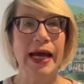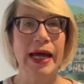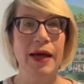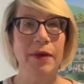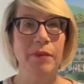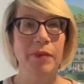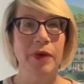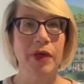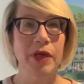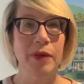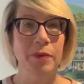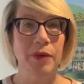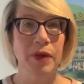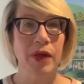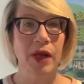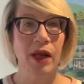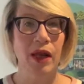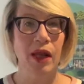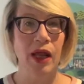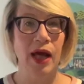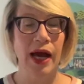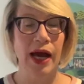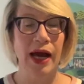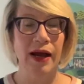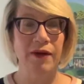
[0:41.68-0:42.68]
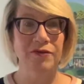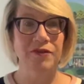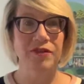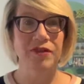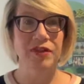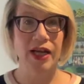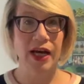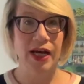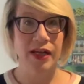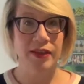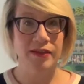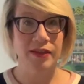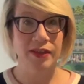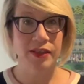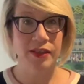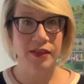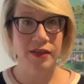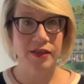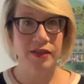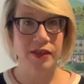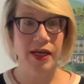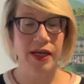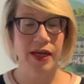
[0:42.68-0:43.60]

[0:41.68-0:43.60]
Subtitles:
People have started